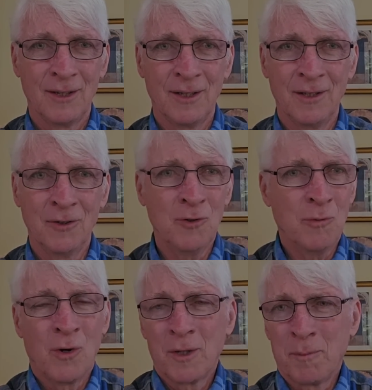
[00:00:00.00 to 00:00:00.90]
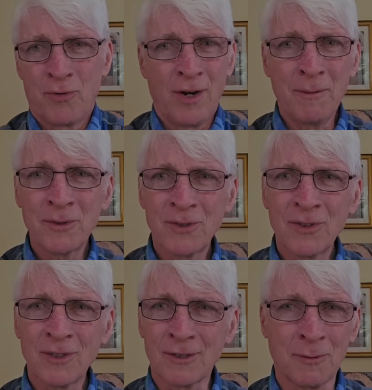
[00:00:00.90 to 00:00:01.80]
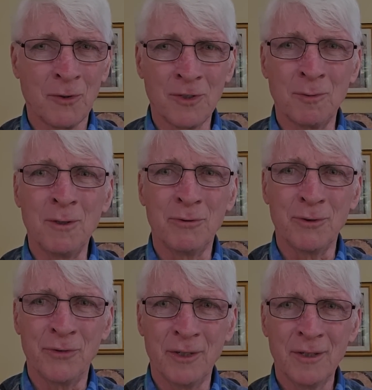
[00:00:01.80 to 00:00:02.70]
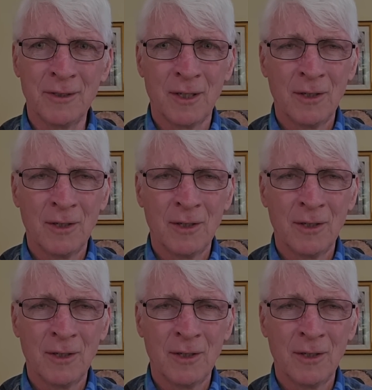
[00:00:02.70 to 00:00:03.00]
in whom all the promises are supposed to be fulfilled?